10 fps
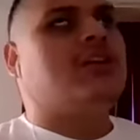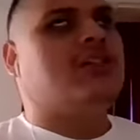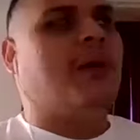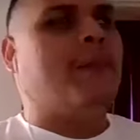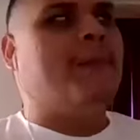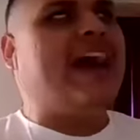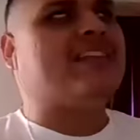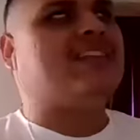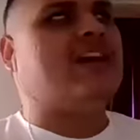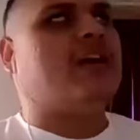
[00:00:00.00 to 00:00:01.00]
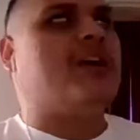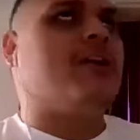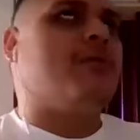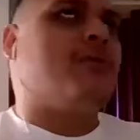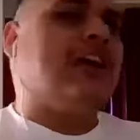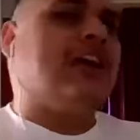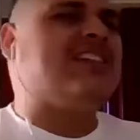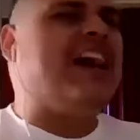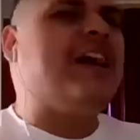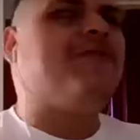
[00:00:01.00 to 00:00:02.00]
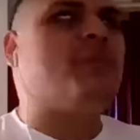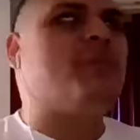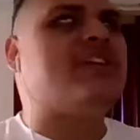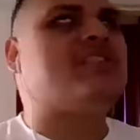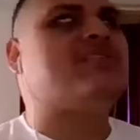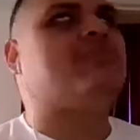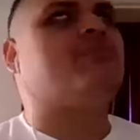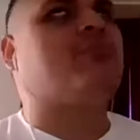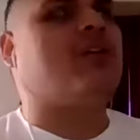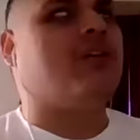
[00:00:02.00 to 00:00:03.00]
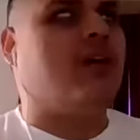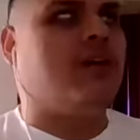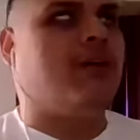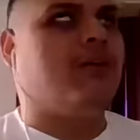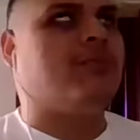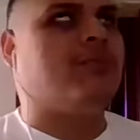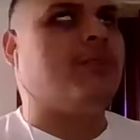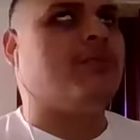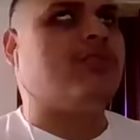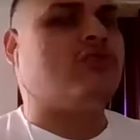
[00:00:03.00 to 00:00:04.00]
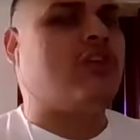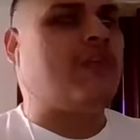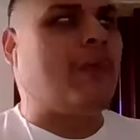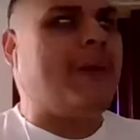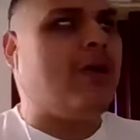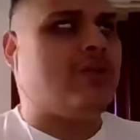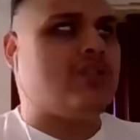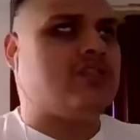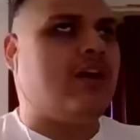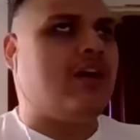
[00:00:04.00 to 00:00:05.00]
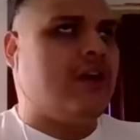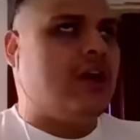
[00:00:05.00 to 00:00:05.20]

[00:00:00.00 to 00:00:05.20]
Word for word: the max that aside from this, uh, the the Trevor Bauer stuff,